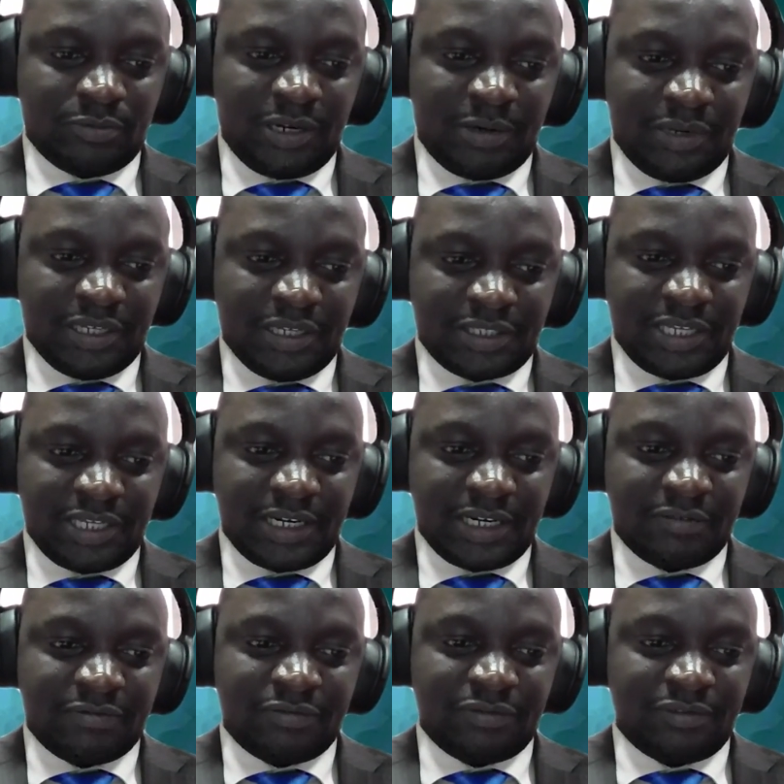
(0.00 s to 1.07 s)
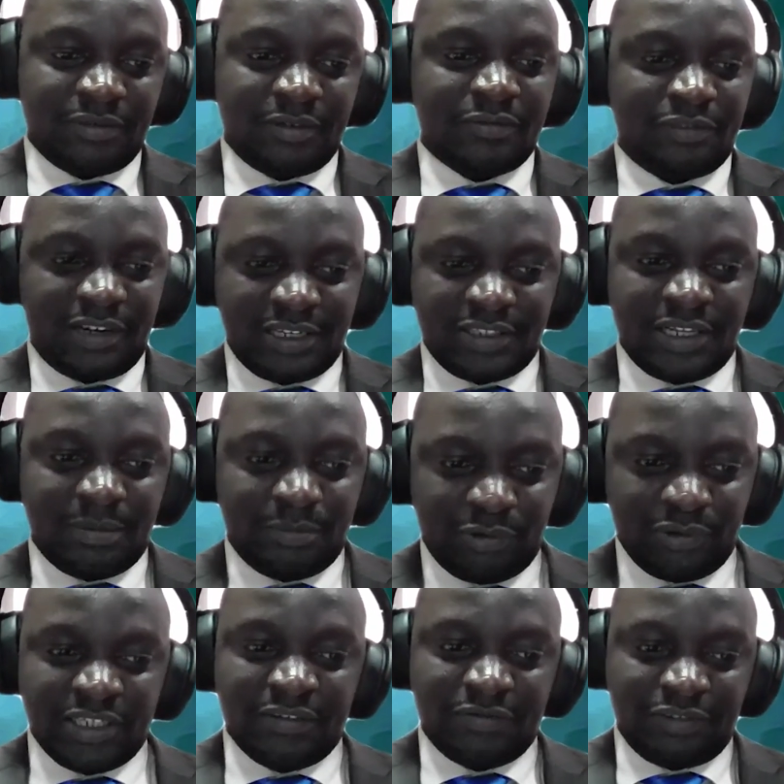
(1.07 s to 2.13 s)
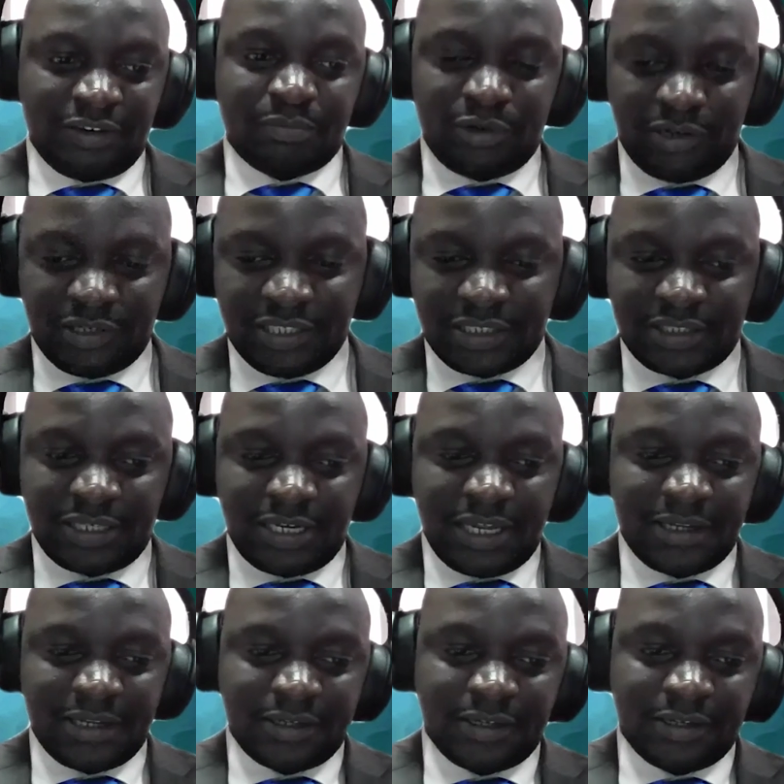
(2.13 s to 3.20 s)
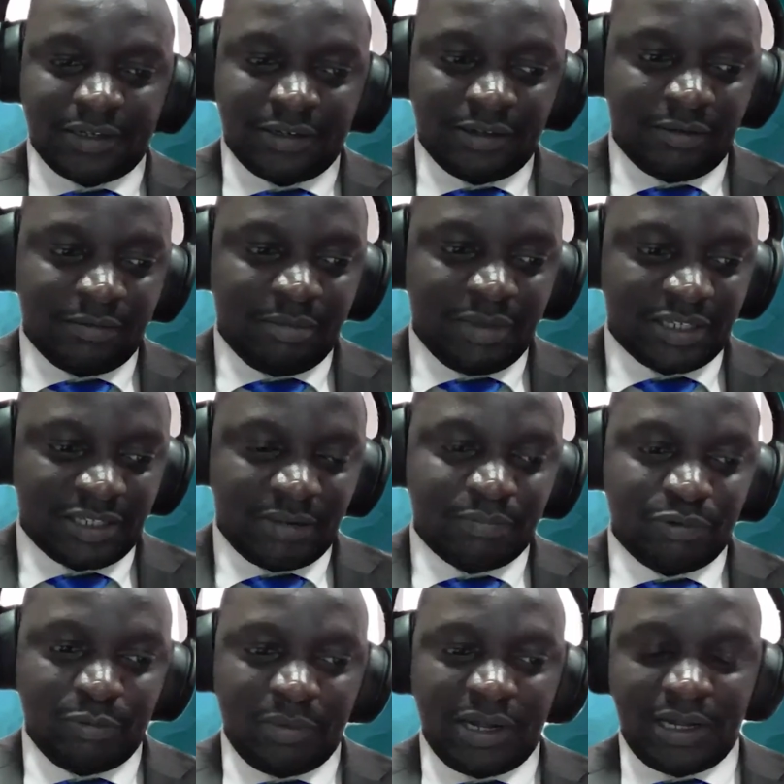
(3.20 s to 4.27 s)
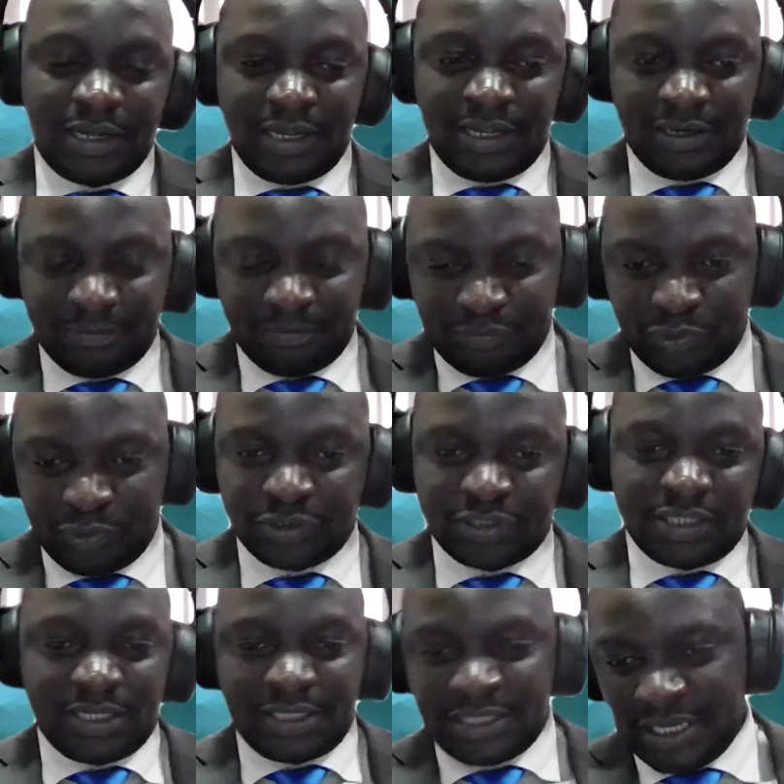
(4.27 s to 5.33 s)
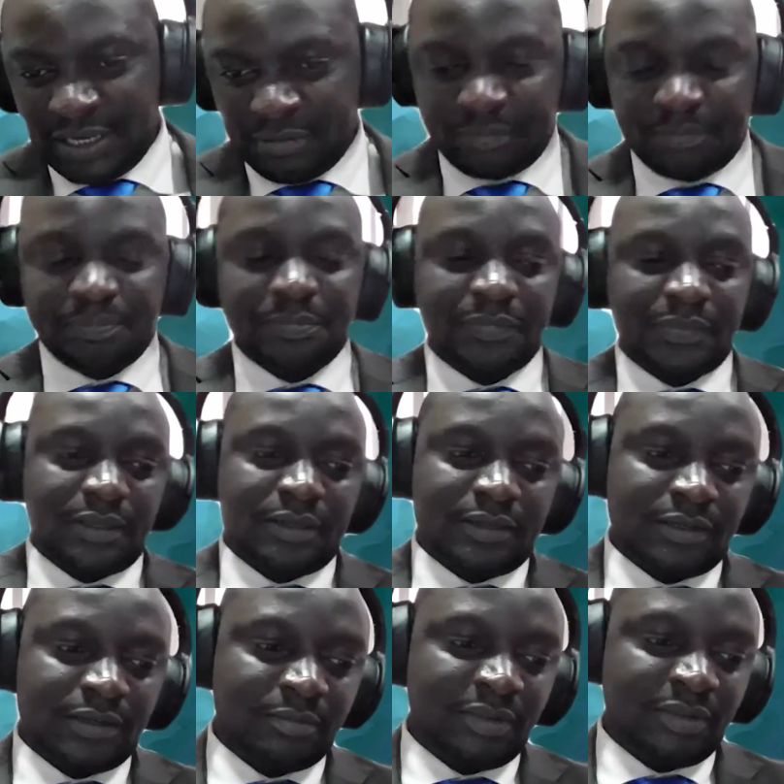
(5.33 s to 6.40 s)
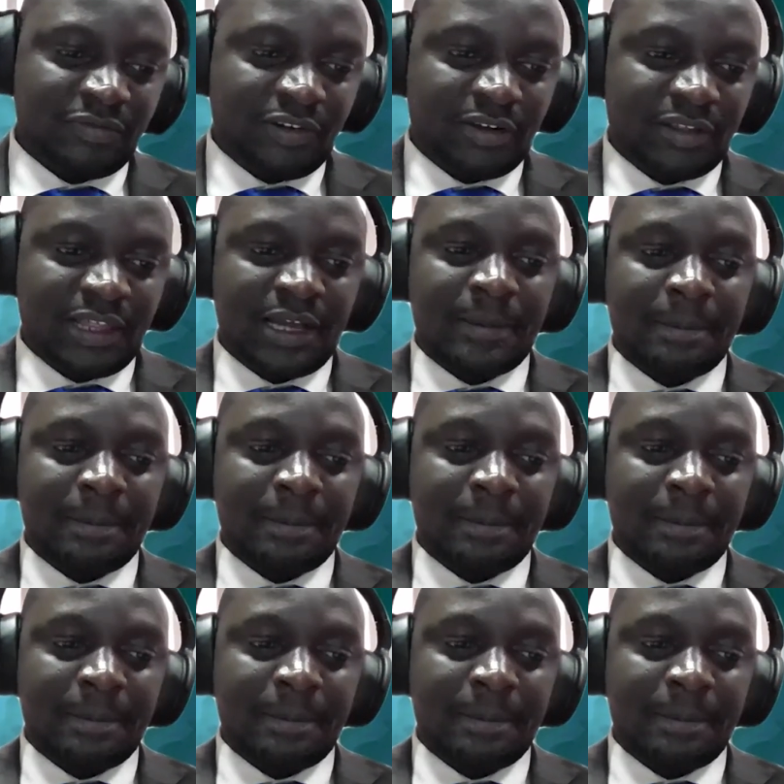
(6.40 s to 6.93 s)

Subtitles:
When we started, for example, with different projects like Mesa Puma and those that came before